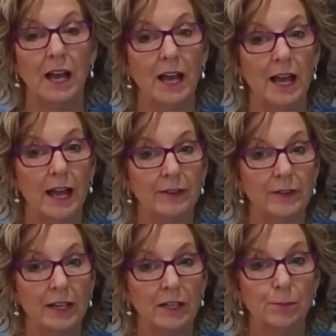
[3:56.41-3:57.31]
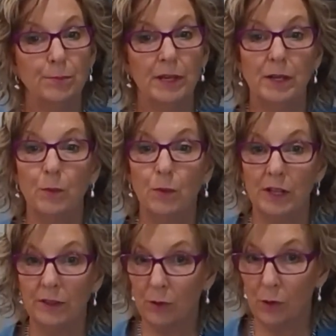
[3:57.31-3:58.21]
and that can be
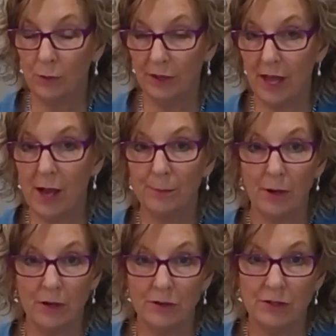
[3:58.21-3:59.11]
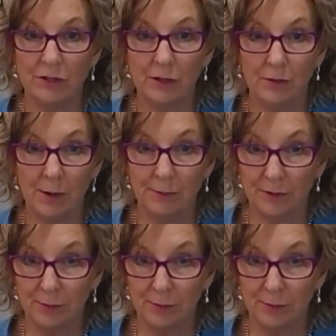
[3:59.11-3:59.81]
with or without post-eruptive